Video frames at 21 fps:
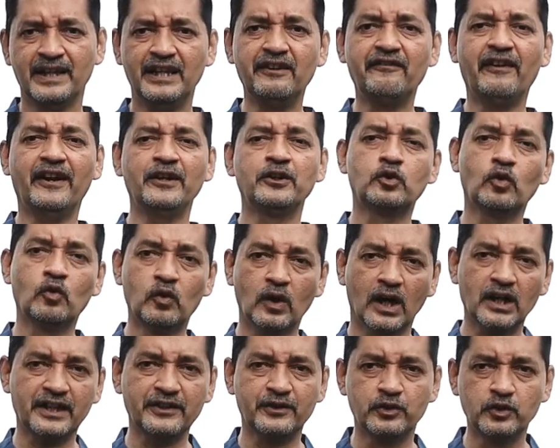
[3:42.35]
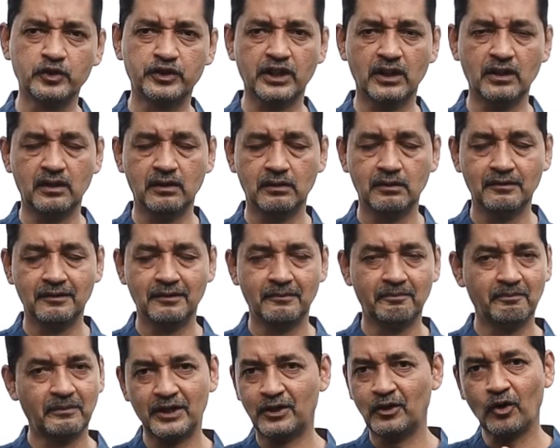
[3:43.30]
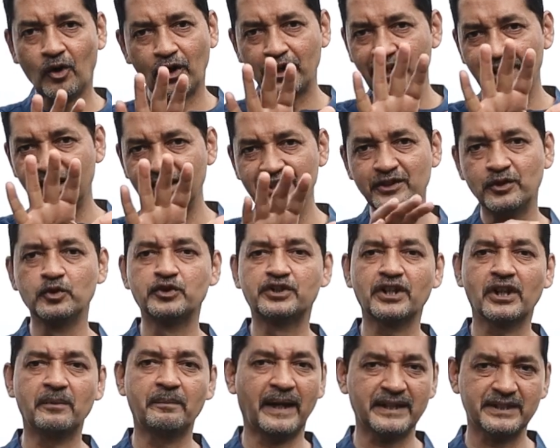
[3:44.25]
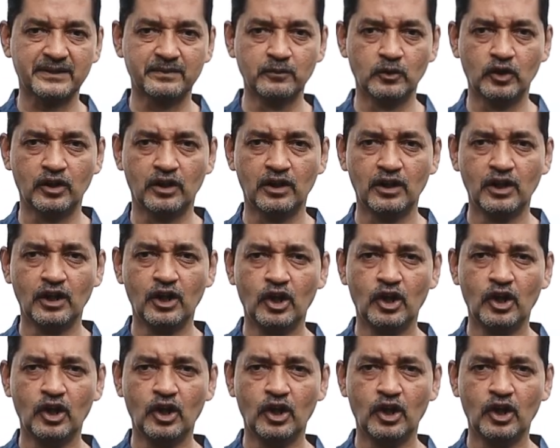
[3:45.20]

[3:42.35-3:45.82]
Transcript: He went to work as usual, but not in his usual best mood,